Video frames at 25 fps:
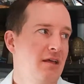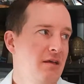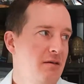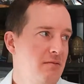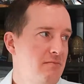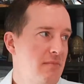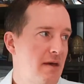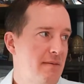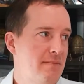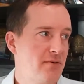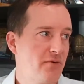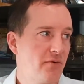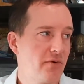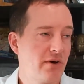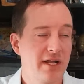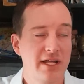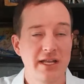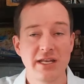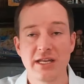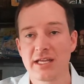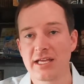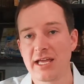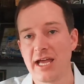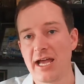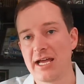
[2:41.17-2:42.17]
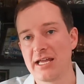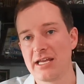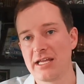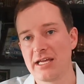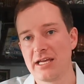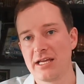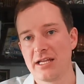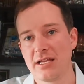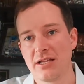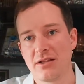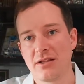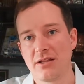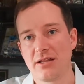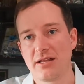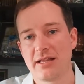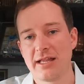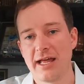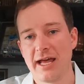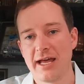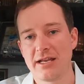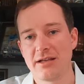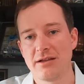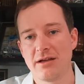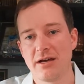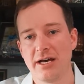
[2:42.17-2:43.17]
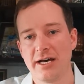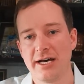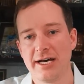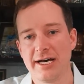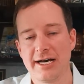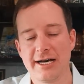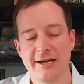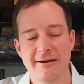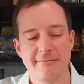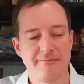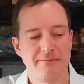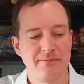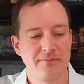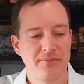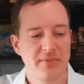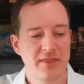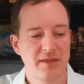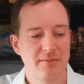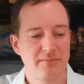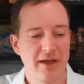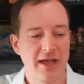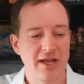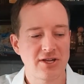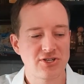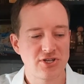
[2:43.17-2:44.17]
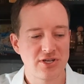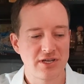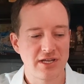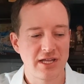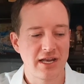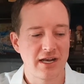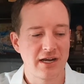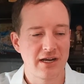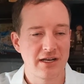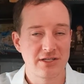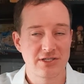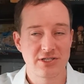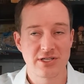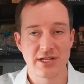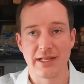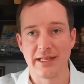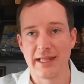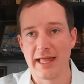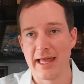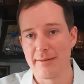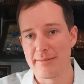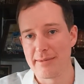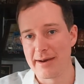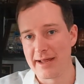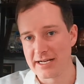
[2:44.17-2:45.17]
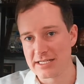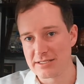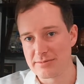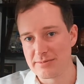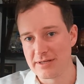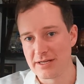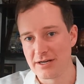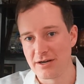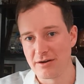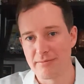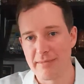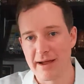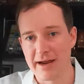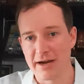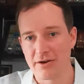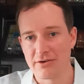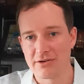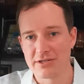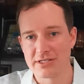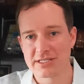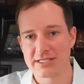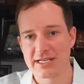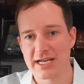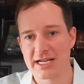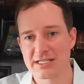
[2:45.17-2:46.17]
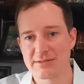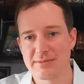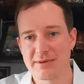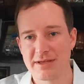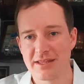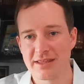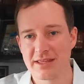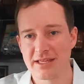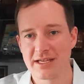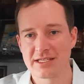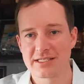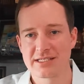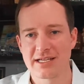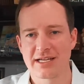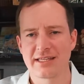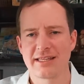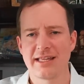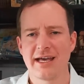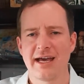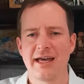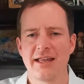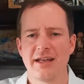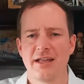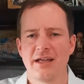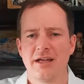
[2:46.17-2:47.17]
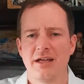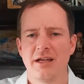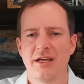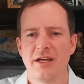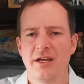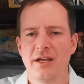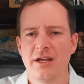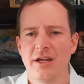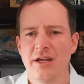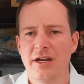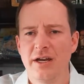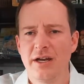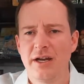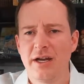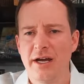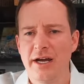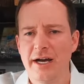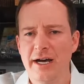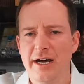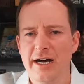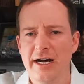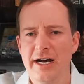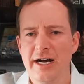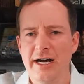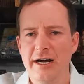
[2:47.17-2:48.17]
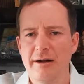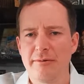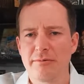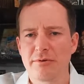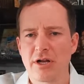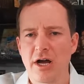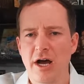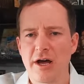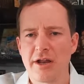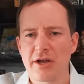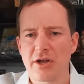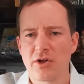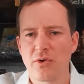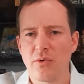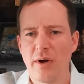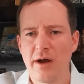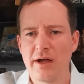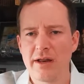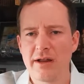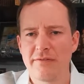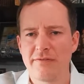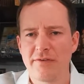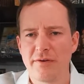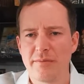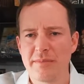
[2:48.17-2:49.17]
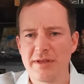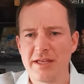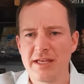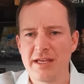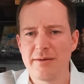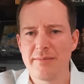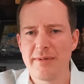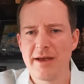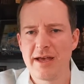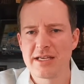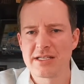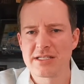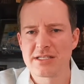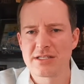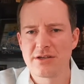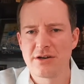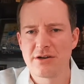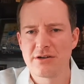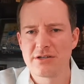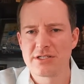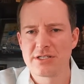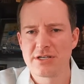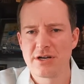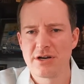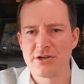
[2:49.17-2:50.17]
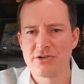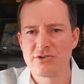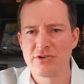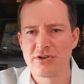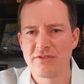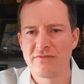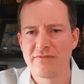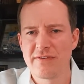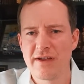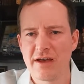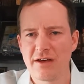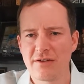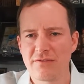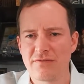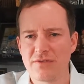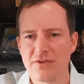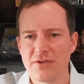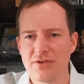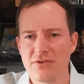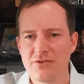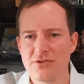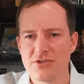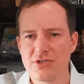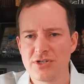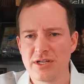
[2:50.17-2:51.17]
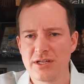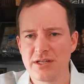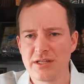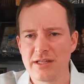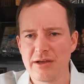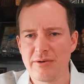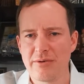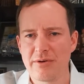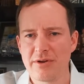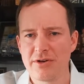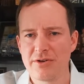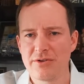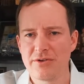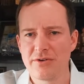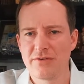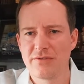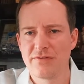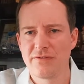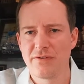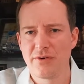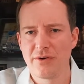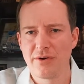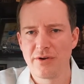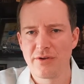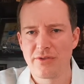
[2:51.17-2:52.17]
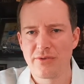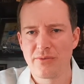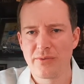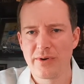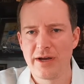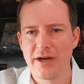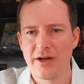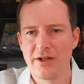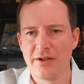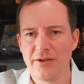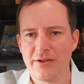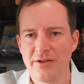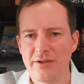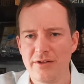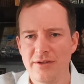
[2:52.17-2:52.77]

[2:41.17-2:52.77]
maybe weren't indicated, that um, the patient needed just a laminectomy or microdiscectomy, things like that. Um, cauda equina from EMS, third surgery, failed fusion. They want to do a fourth. Well,